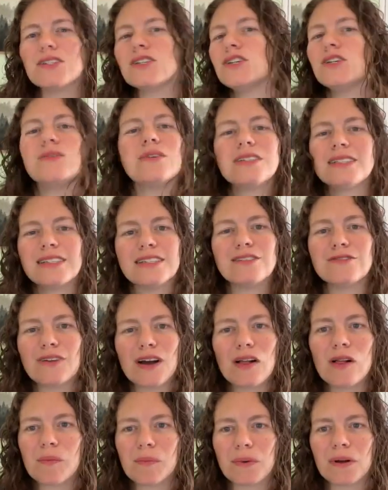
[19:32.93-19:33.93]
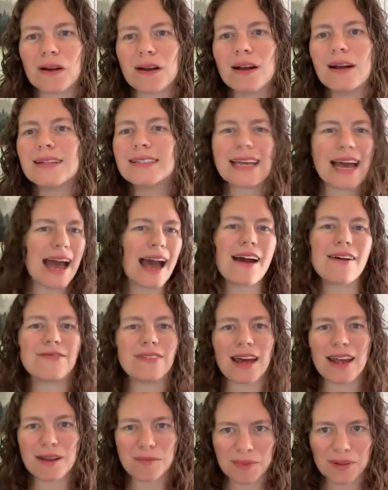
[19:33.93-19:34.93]
to you as a developer to
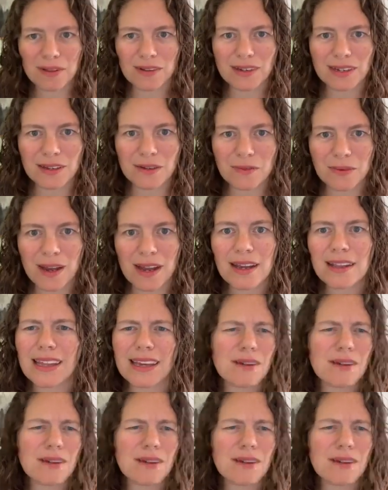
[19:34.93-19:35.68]
have that ability, right?